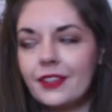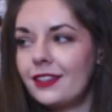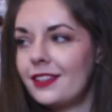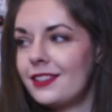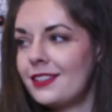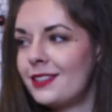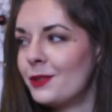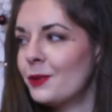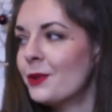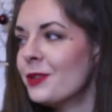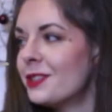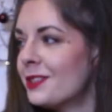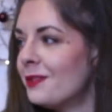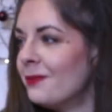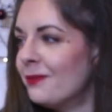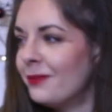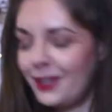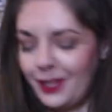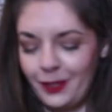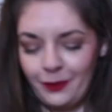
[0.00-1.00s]
This is
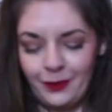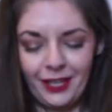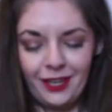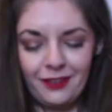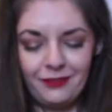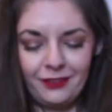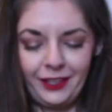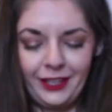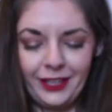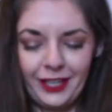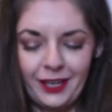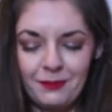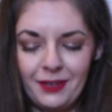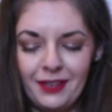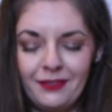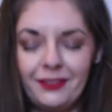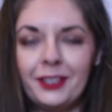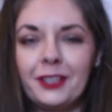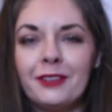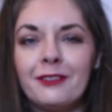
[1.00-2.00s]
awesome, by the way. I feel like I'm
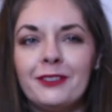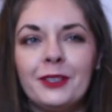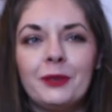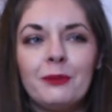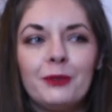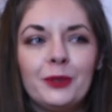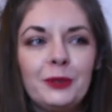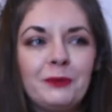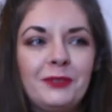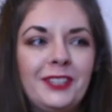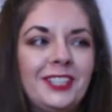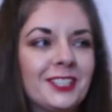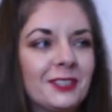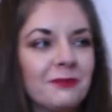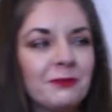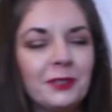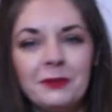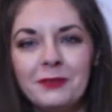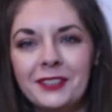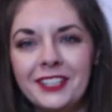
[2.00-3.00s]
having a real blue pizza
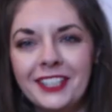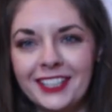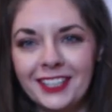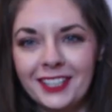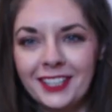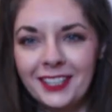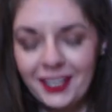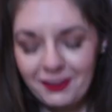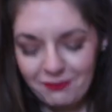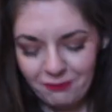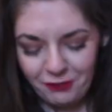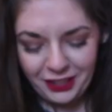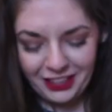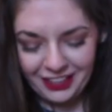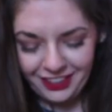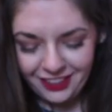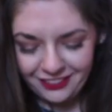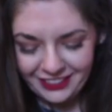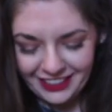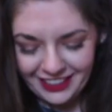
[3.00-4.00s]
moment. I'm
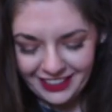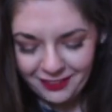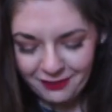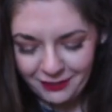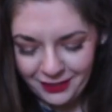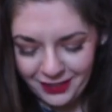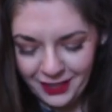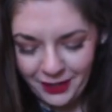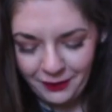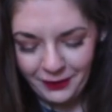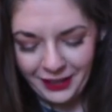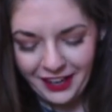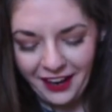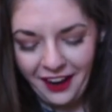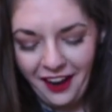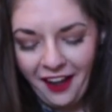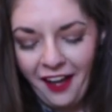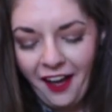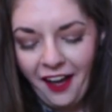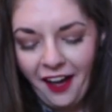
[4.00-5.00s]
really loving it. But anyway,
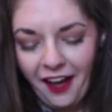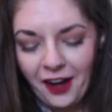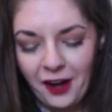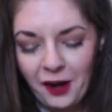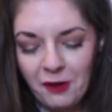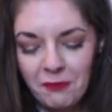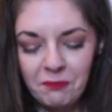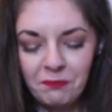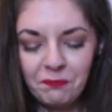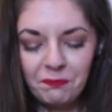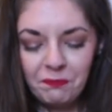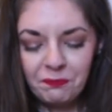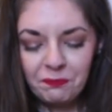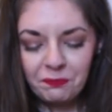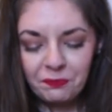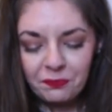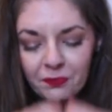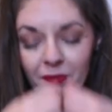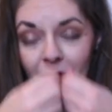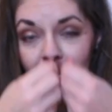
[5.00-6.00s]

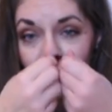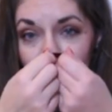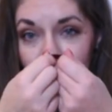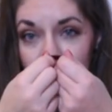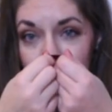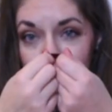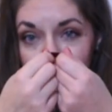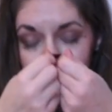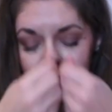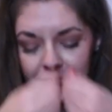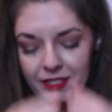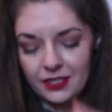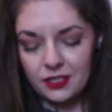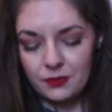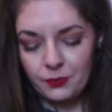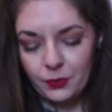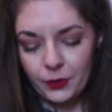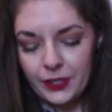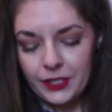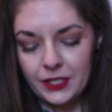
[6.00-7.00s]
find the
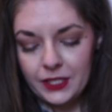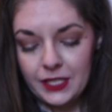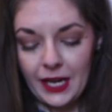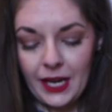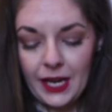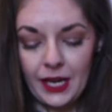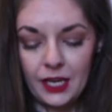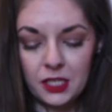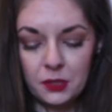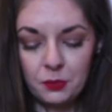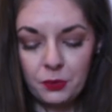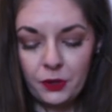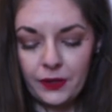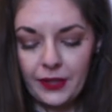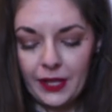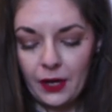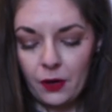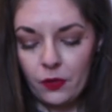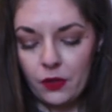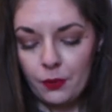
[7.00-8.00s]
center point and put
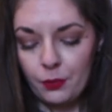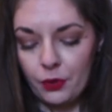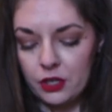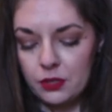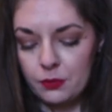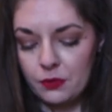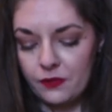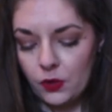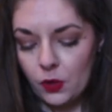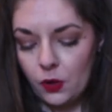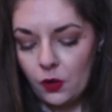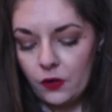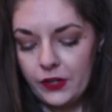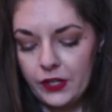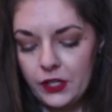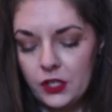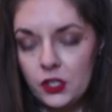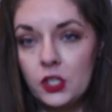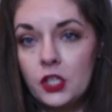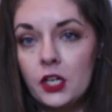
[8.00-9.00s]
that on the bottom of your
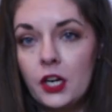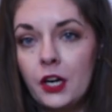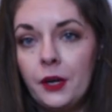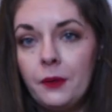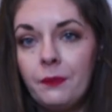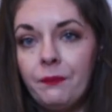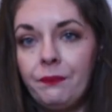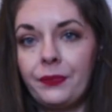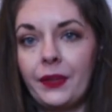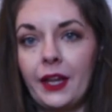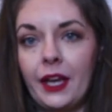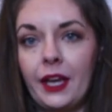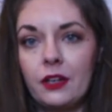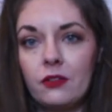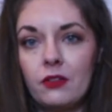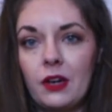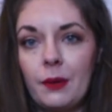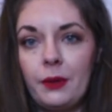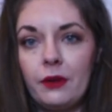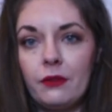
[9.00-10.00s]
orange
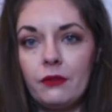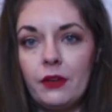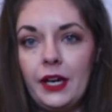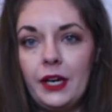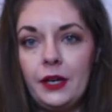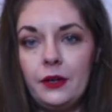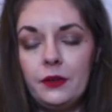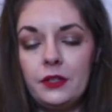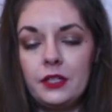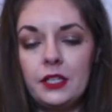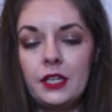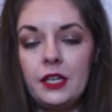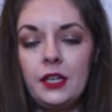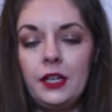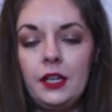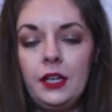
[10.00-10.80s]
and wrap it round